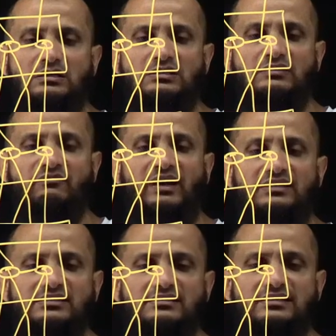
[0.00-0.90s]

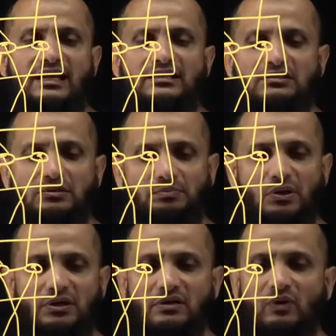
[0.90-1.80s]
devices, any
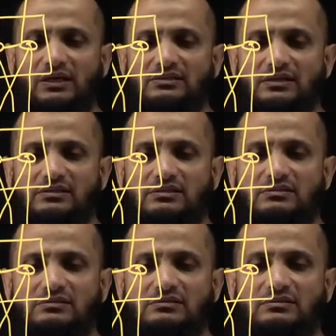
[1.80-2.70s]
third-party devices.
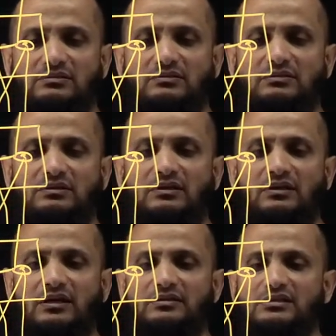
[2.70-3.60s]

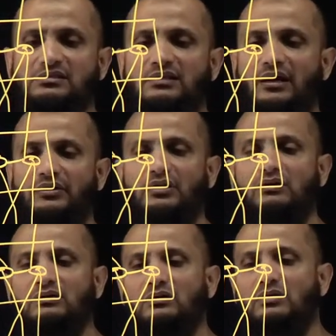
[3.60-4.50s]
In this
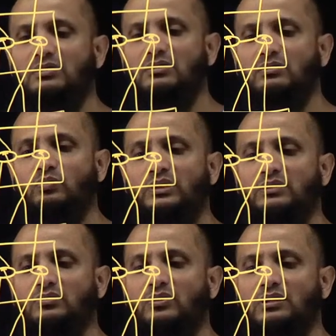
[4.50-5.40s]
scenario, we are
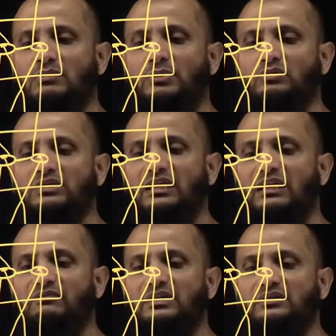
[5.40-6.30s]
talking about the
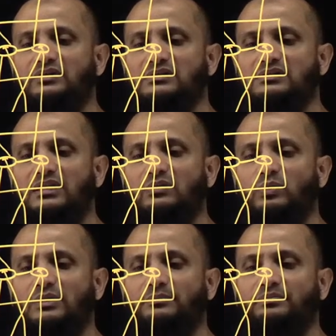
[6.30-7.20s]
Aviatrix
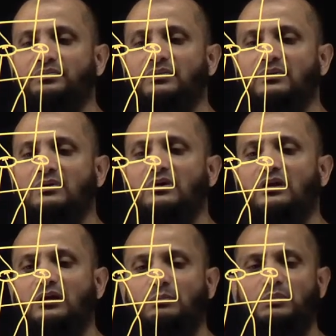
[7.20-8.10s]
gateway.
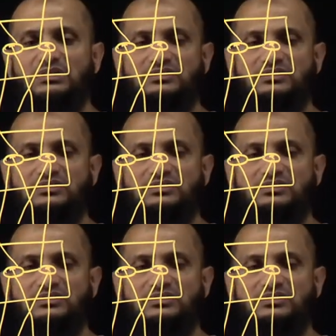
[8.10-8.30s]
But